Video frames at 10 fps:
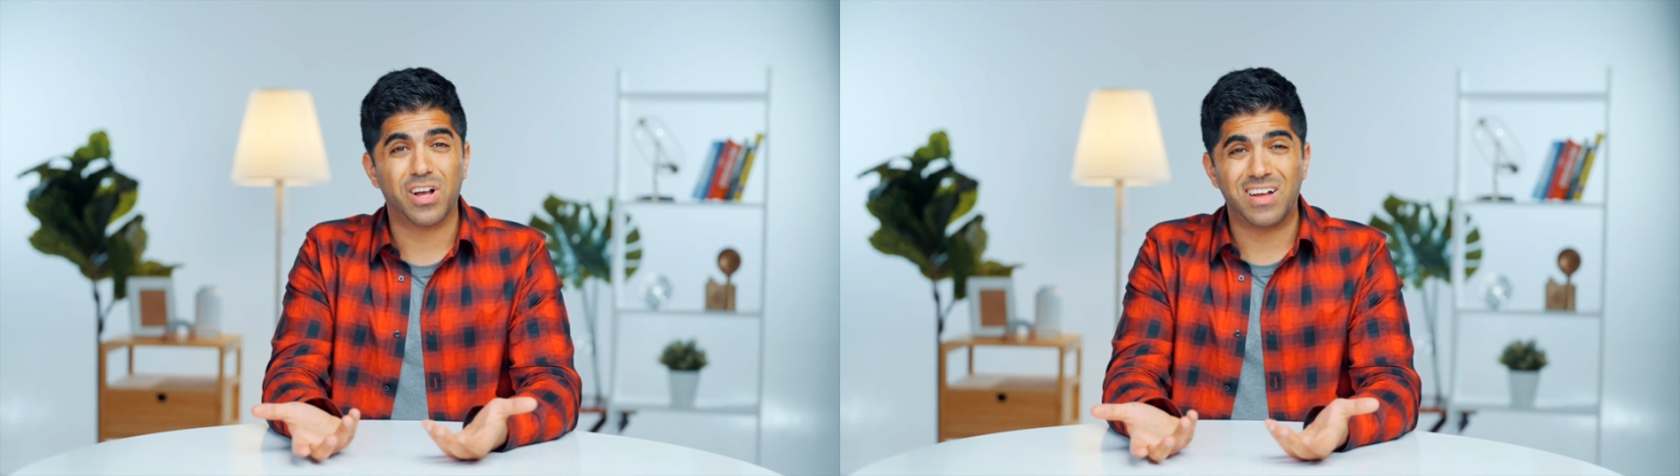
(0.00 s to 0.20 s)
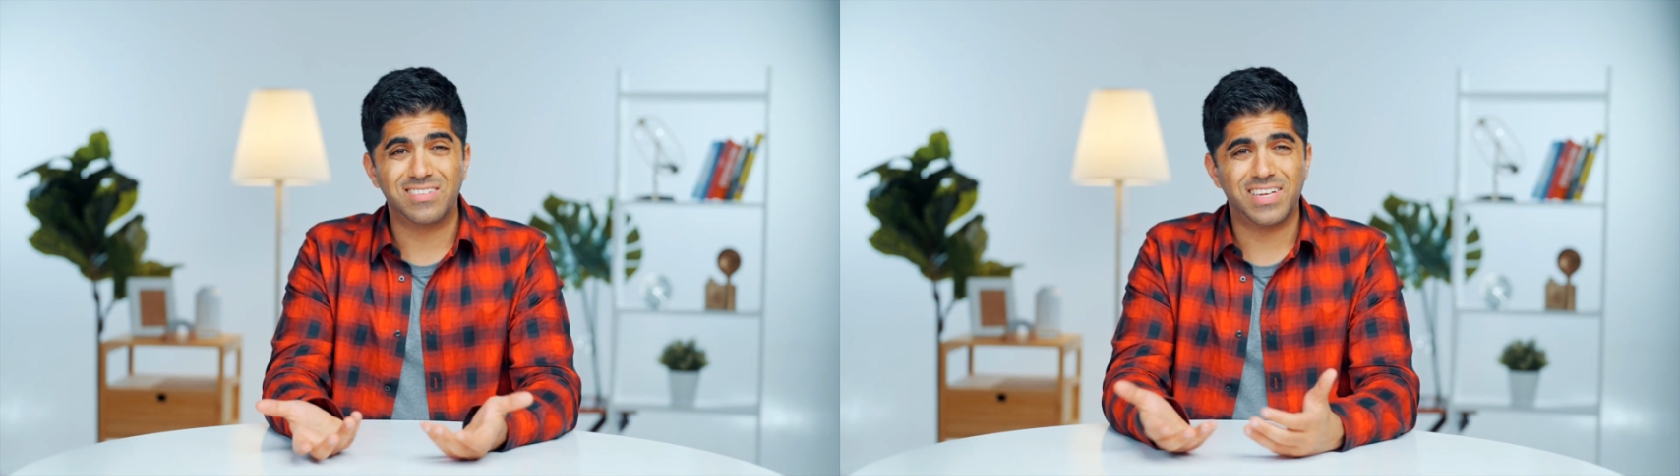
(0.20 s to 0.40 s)

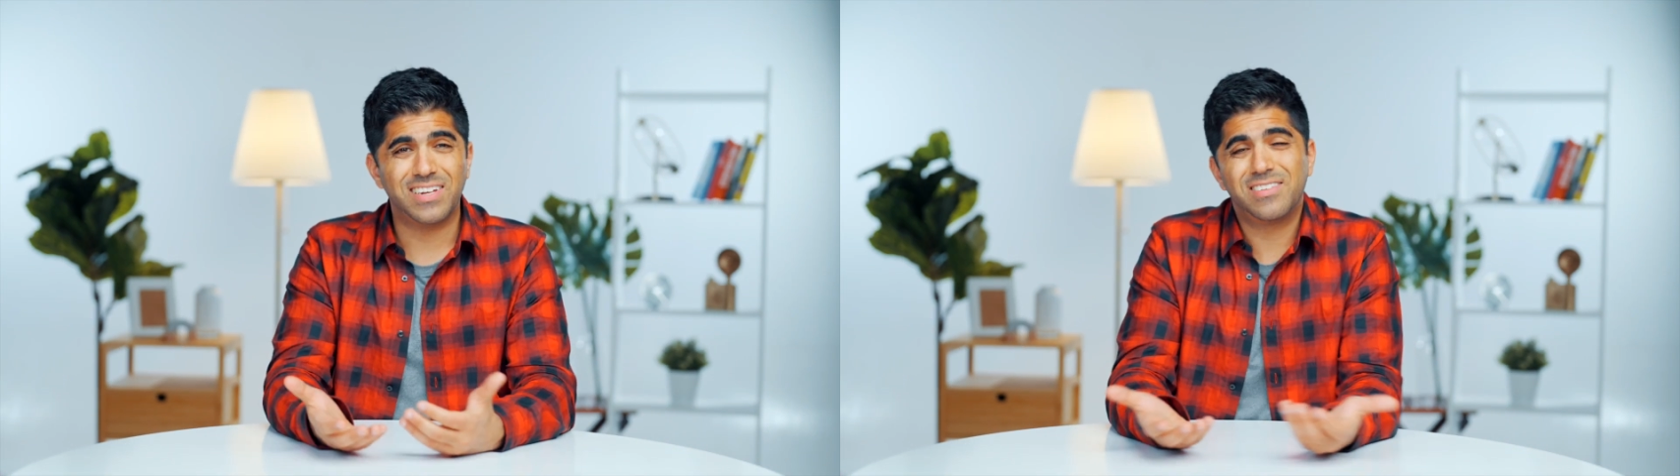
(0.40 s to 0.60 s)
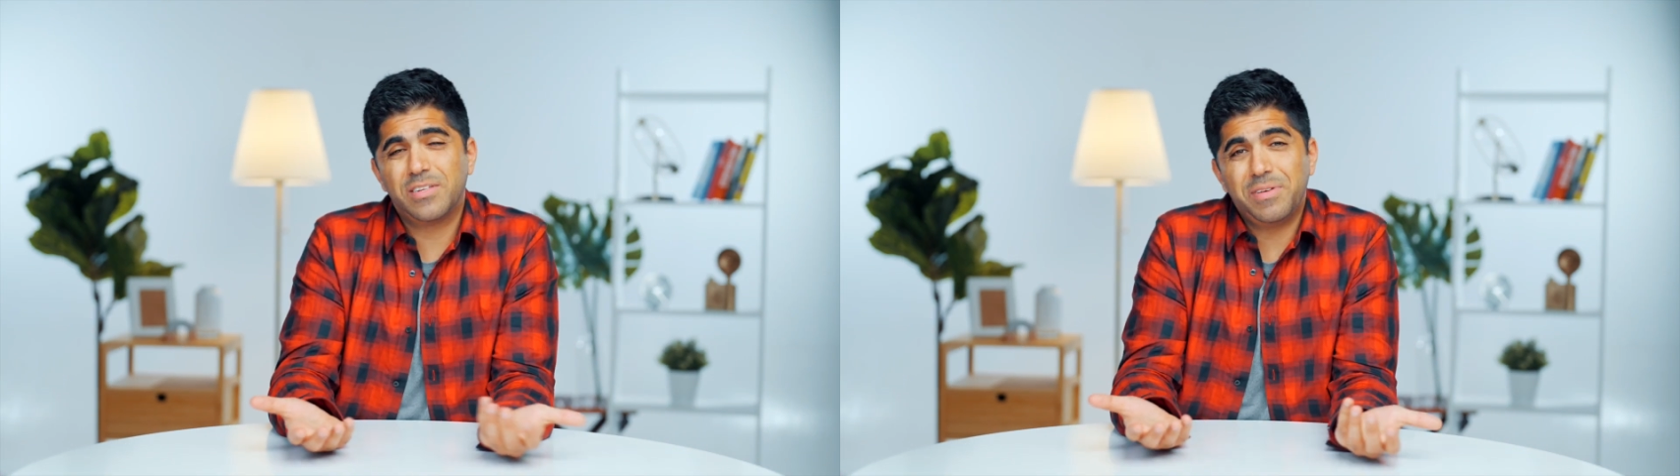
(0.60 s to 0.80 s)

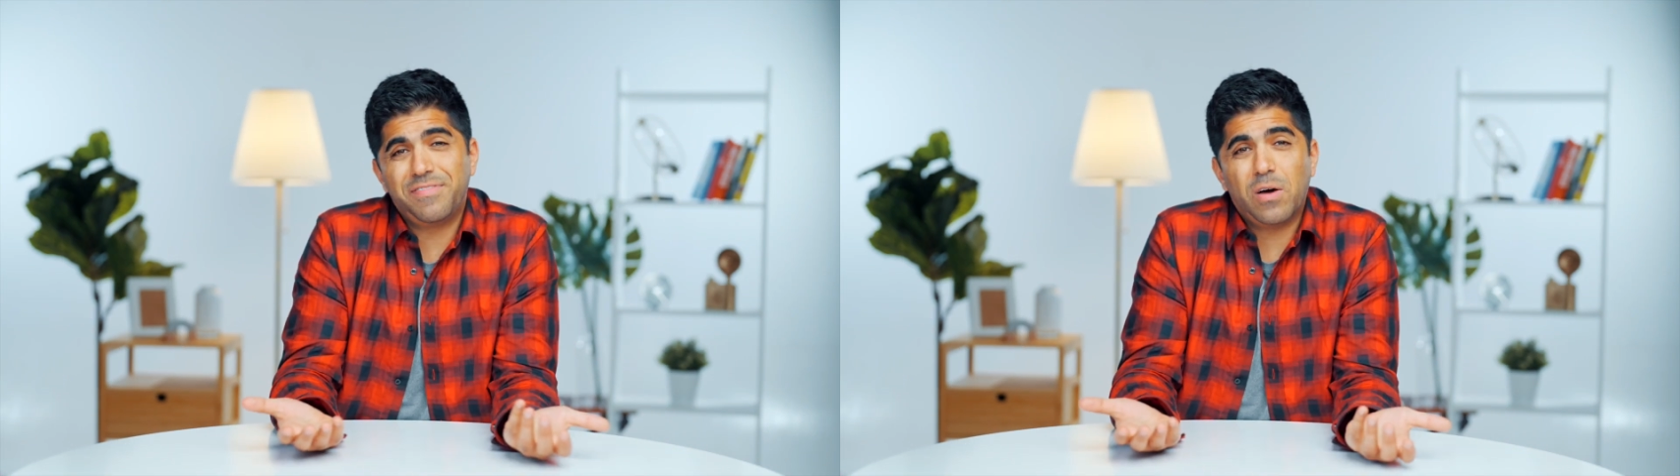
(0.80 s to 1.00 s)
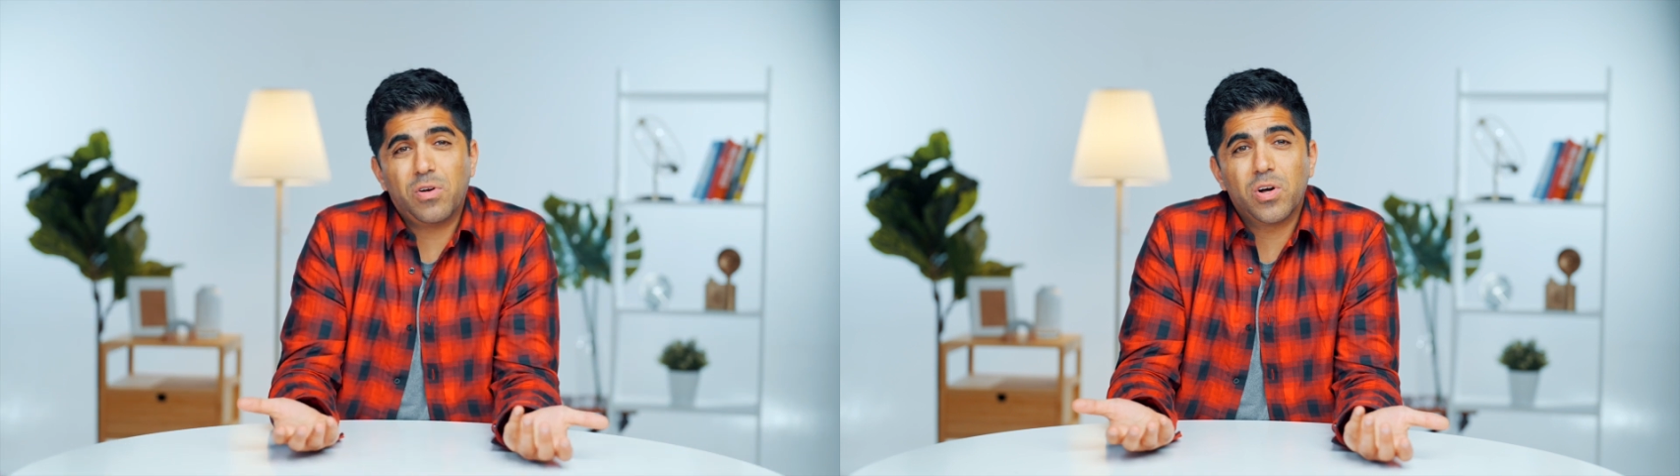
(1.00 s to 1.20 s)
content is to be
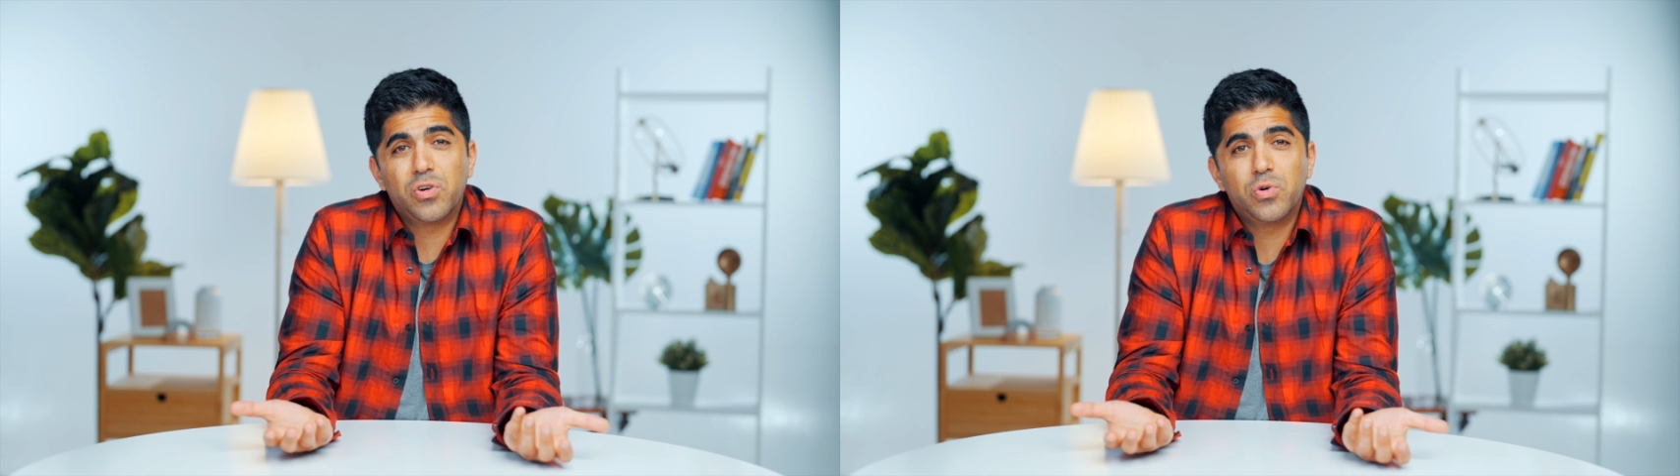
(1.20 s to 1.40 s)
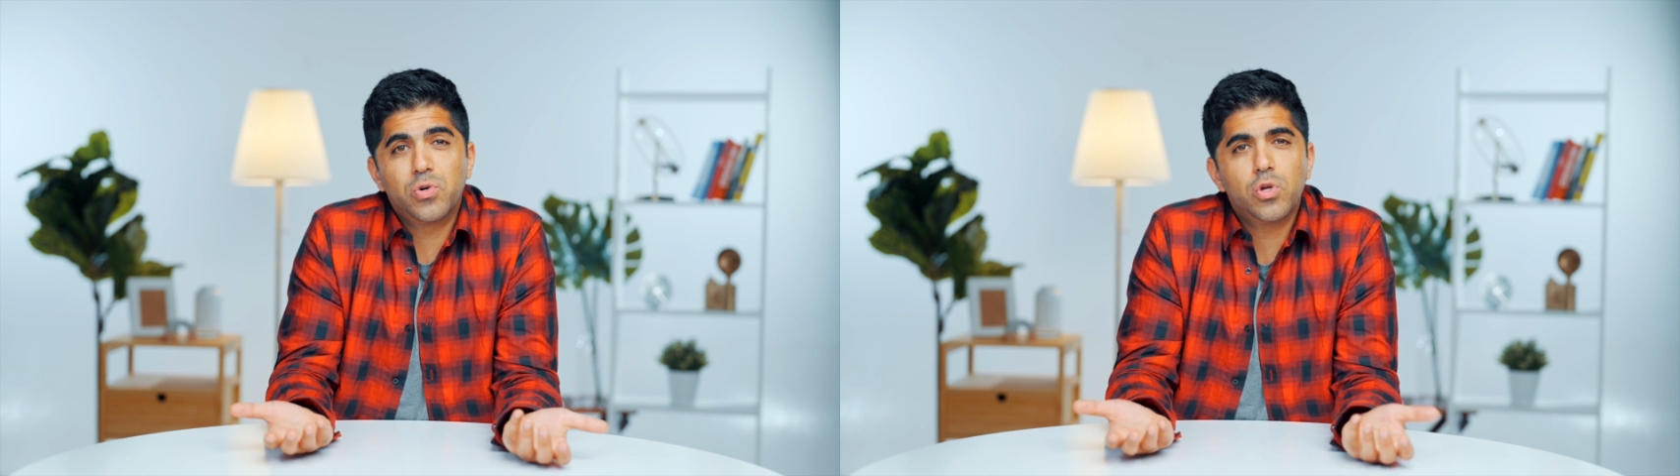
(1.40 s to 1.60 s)
found
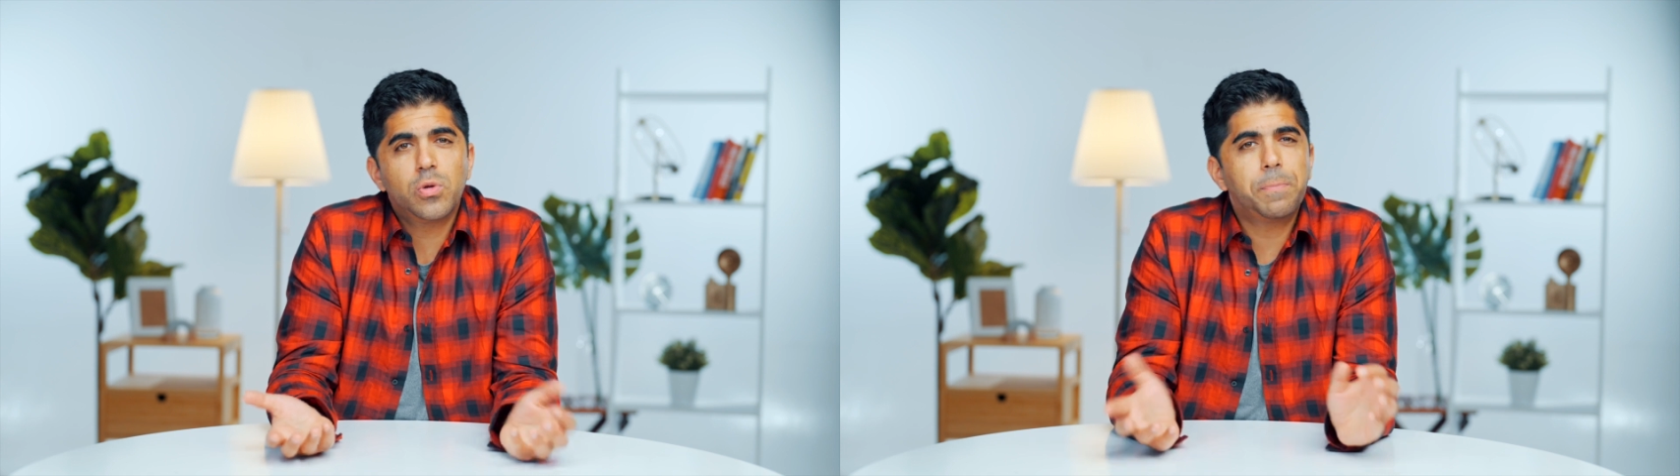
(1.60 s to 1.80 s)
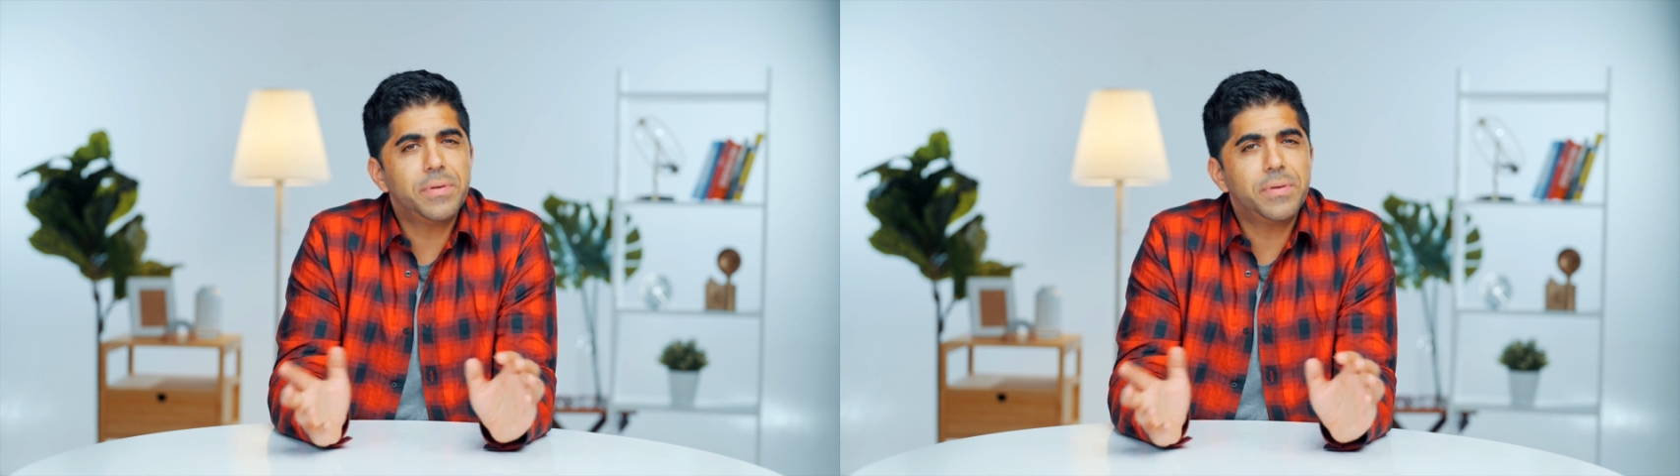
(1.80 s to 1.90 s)
on Google,